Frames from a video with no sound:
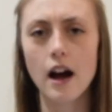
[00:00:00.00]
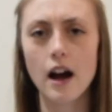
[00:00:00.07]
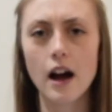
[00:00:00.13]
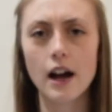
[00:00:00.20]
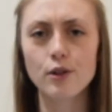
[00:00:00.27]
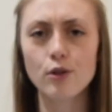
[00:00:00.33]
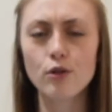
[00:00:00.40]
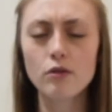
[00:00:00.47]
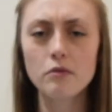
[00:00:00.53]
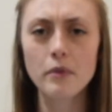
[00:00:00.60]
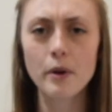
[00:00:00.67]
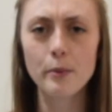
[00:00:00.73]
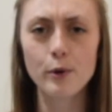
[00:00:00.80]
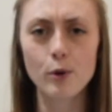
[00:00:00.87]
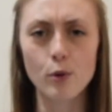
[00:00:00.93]
I don't
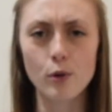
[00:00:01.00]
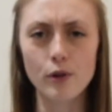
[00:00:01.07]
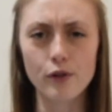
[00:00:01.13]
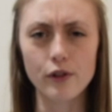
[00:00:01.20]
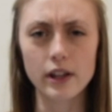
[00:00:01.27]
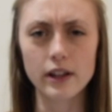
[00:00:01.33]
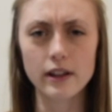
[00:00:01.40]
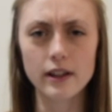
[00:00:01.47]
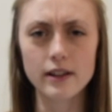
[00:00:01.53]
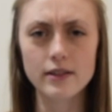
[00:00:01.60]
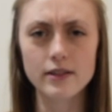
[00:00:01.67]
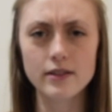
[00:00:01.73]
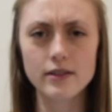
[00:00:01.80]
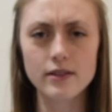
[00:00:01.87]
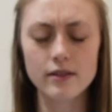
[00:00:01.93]
remember ordering
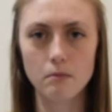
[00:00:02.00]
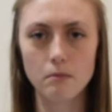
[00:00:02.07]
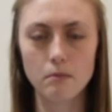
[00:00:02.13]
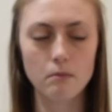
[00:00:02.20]
this.